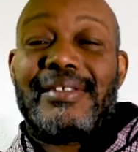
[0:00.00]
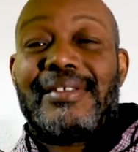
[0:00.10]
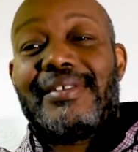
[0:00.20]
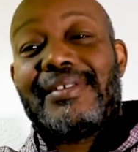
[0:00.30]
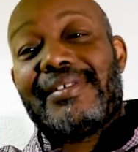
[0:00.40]

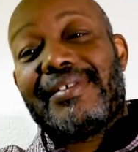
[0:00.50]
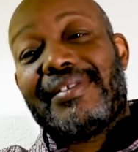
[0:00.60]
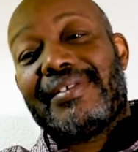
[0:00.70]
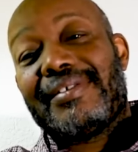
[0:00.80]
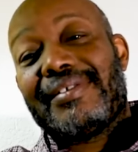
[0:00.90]
That's my
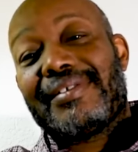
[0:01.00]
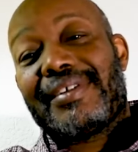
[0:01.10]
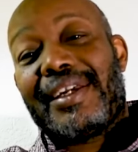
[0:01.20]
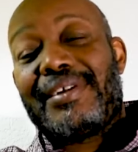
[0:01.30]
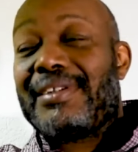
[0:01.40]
fault.
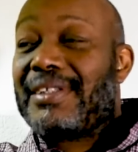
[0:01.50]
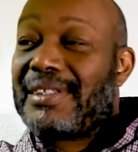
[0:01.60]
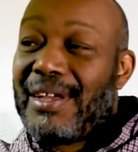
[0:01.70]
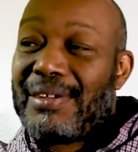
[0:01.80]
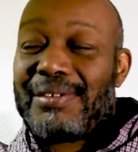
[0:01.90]
Okay,
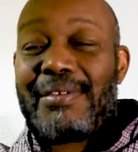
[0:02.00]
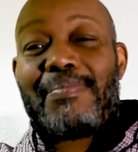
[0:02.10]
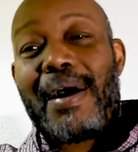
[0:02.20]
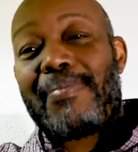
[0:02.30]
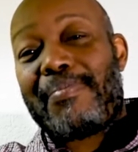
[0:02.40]
there's also
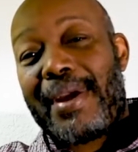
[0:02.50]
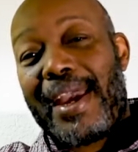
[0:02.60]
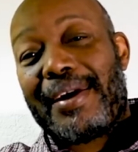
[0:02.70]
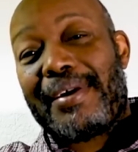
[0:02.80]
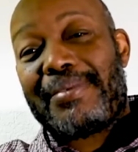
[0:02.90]
a Papa
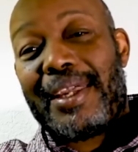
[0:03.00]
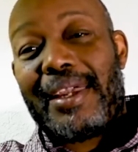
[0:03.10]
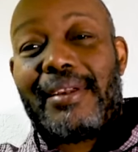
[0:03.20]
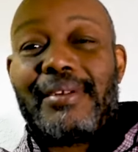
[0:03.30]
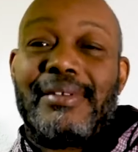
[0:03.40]
Bear up
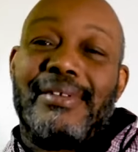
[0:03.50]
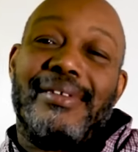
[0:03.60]
there.